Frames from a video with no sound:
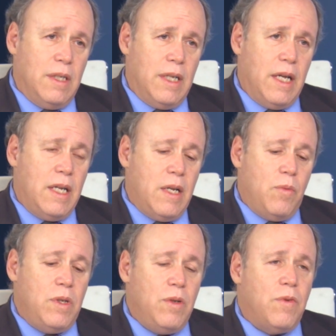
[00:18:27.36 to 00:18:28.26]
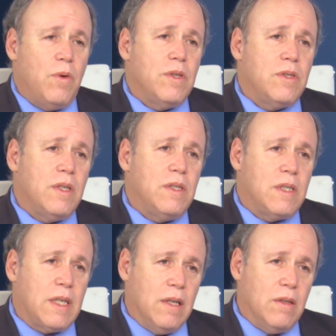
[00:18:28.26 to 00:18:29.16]
And when you focus on
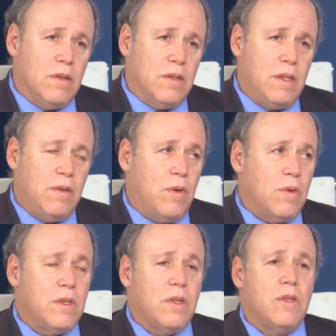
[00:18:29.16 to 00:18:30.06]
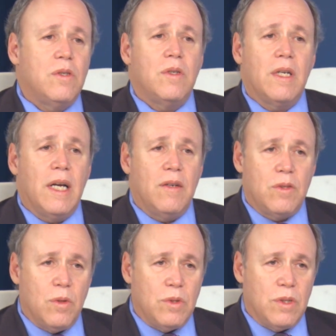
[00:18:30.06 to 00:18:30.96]
skills and you focus on a certain kind of
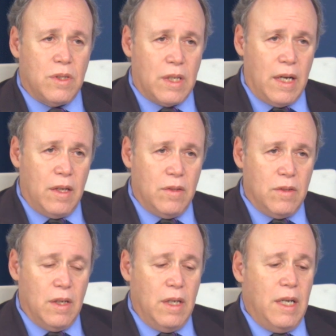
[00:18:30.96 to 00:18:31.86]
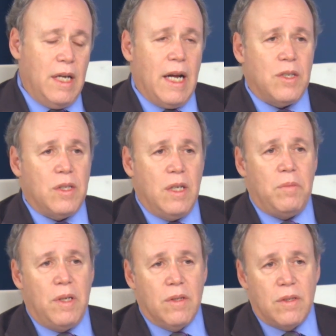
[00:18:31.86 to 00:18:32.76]
social science, it actually
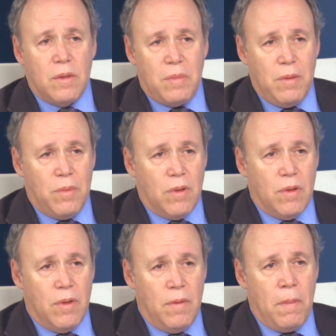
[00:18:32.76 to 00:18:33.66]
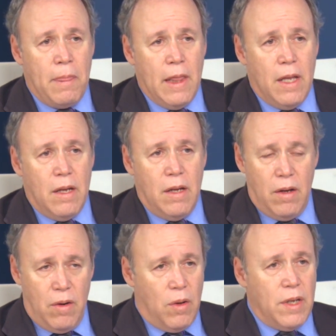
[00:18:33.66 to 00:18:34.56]
appeals to people
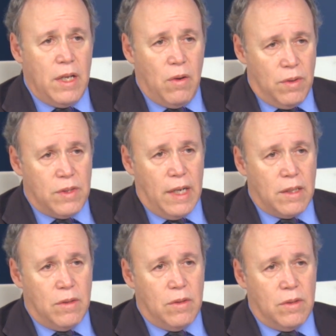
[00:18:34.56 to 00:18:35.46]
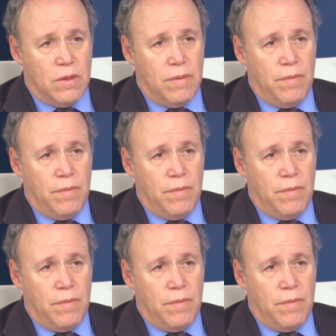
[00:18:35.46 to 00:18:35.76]
in all sectors.